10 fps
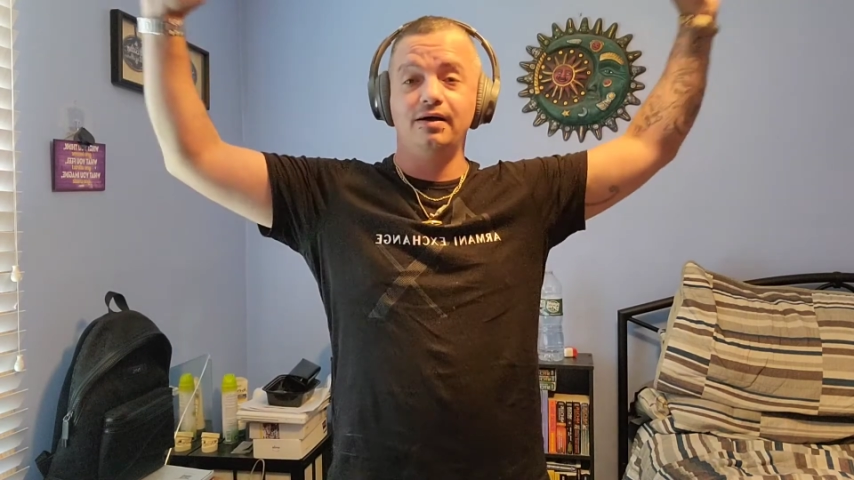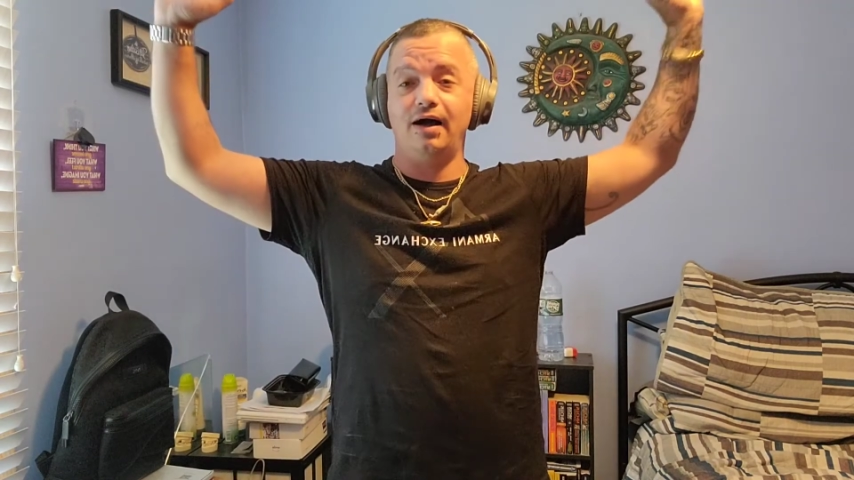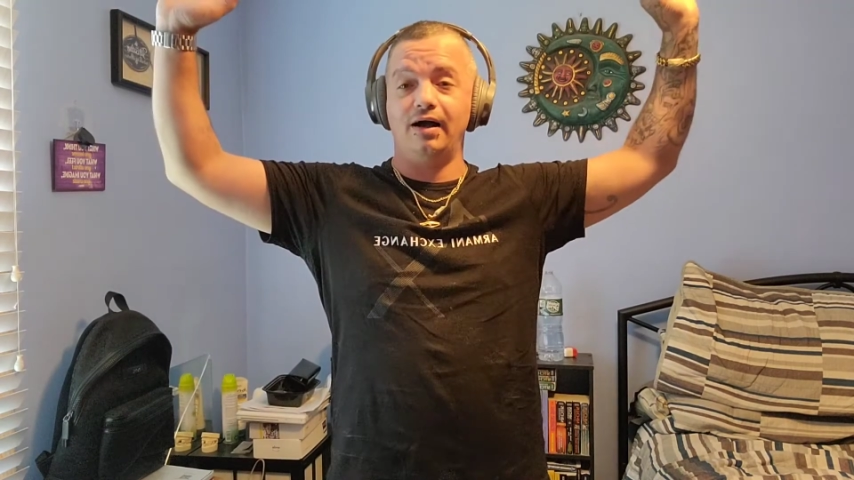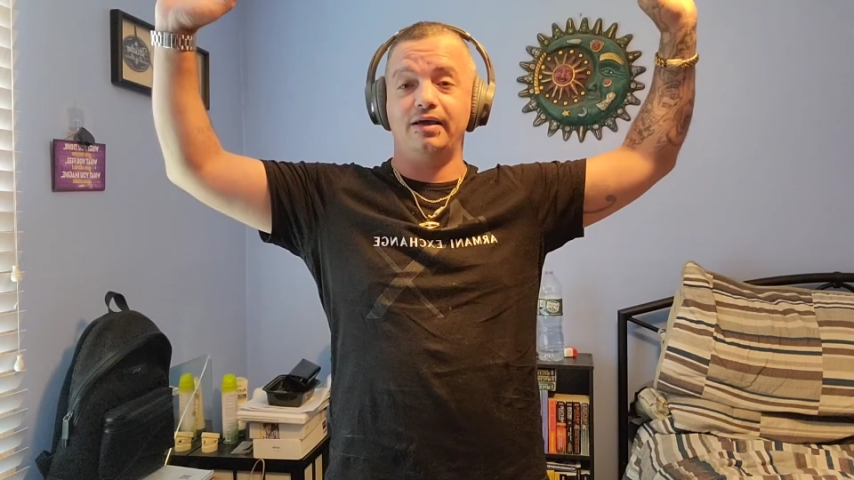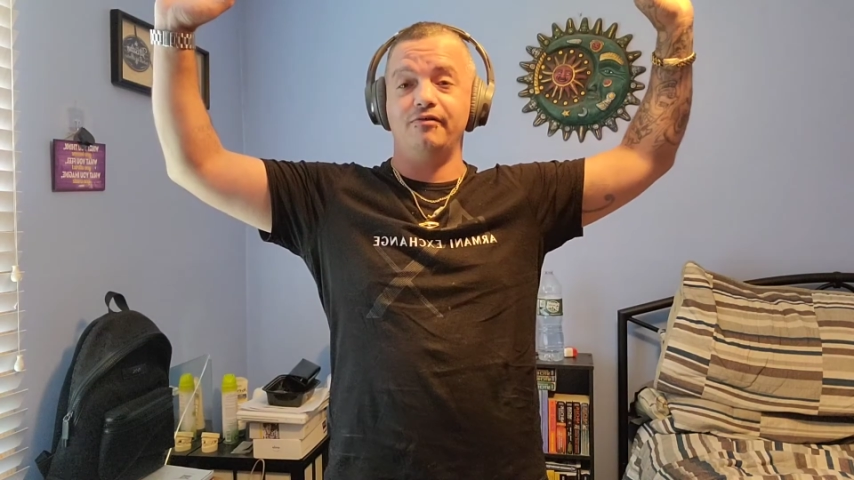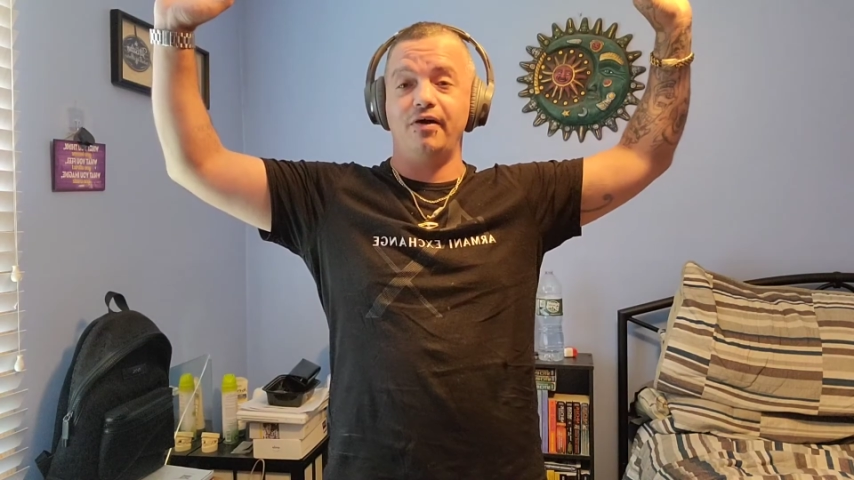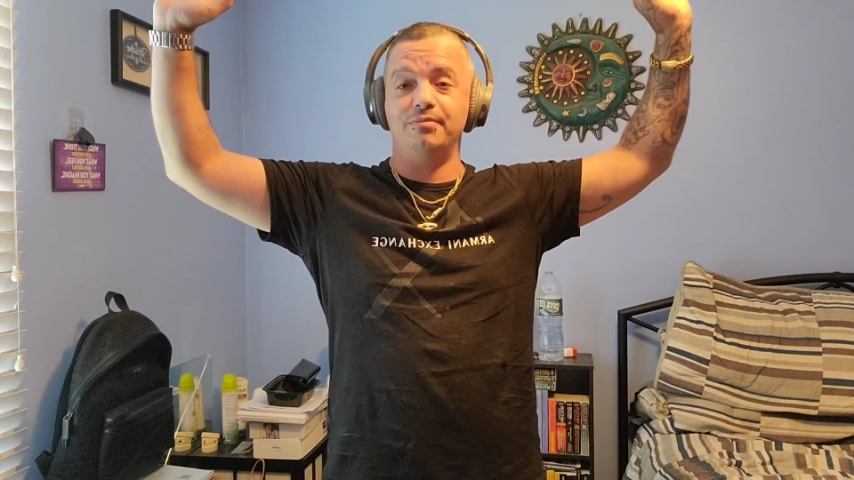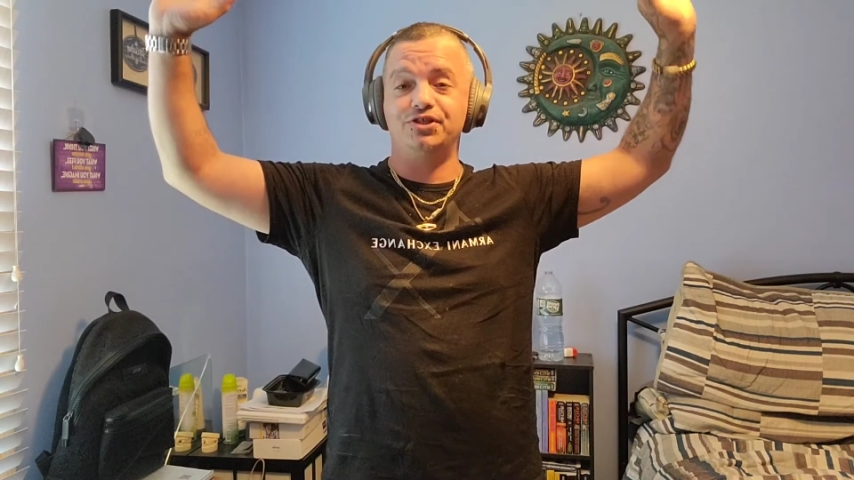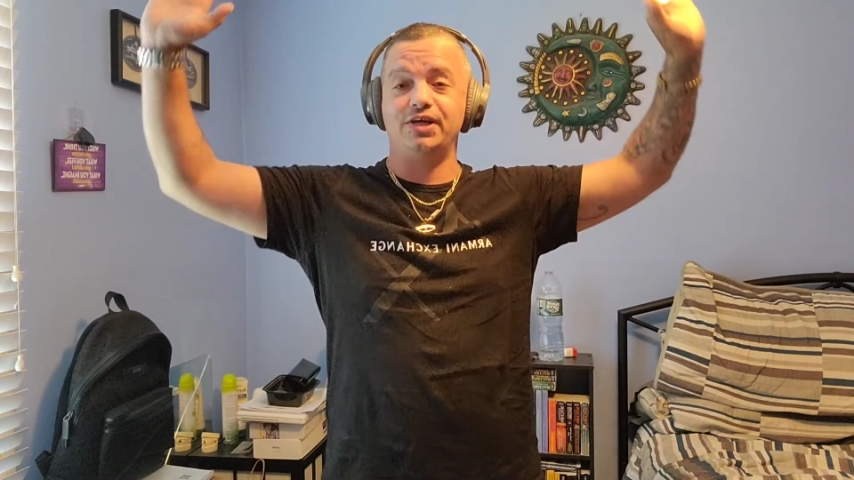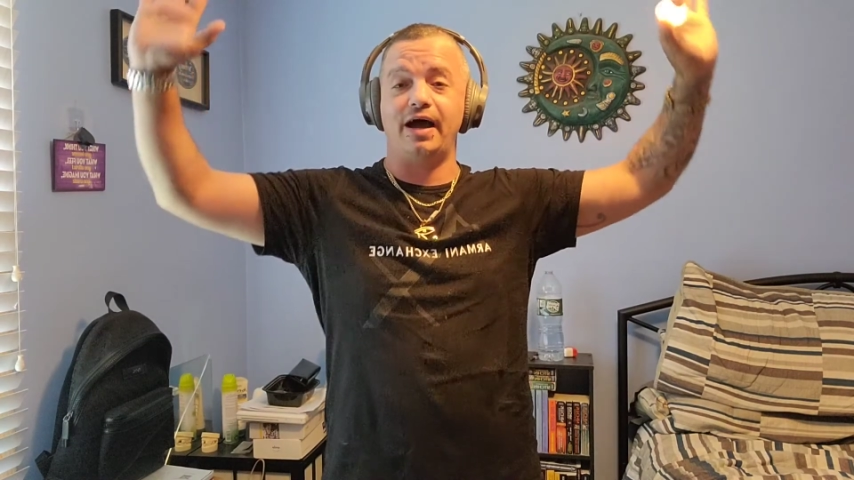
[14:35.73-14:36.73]
I'll give him a
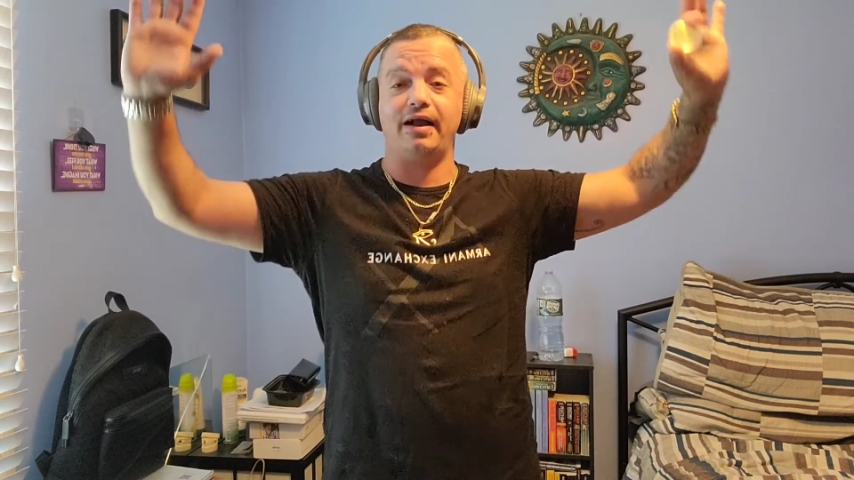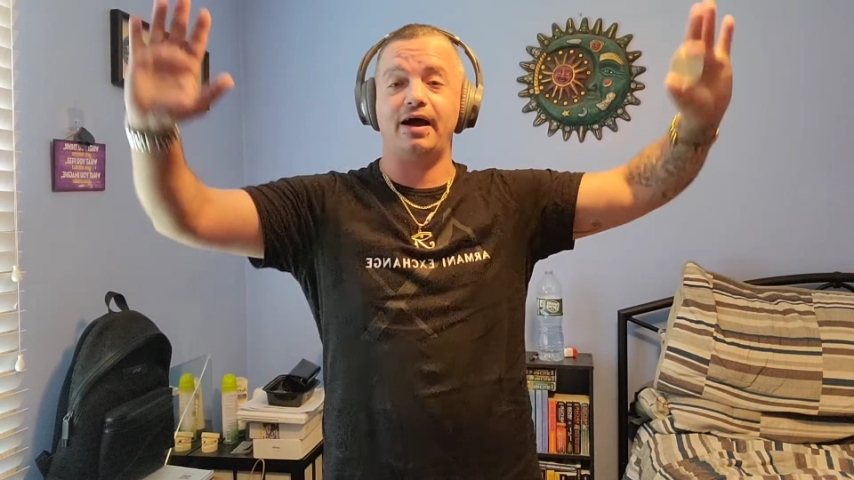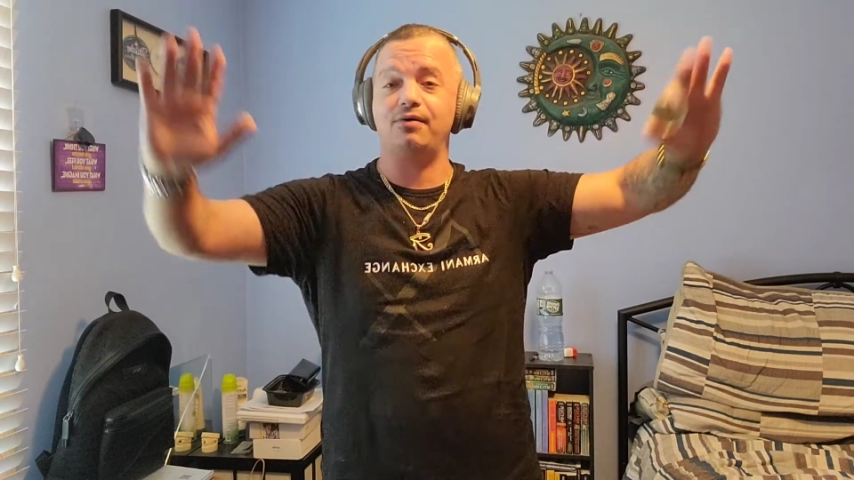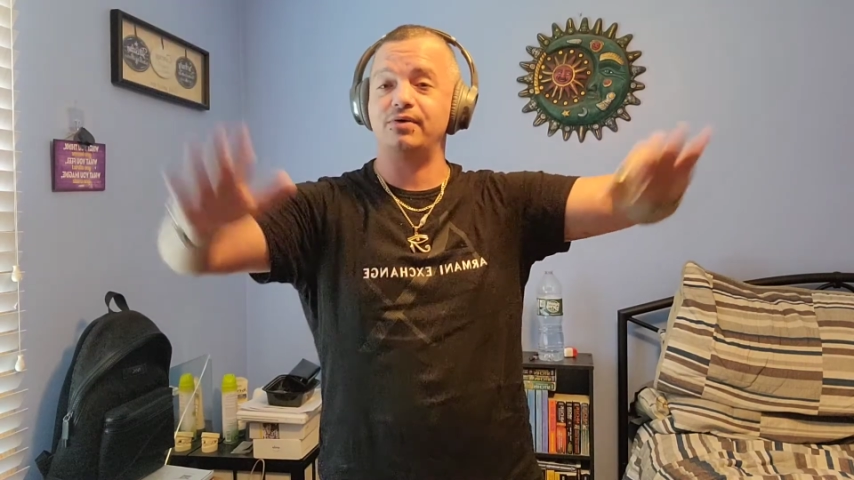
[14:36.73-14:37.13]
shout out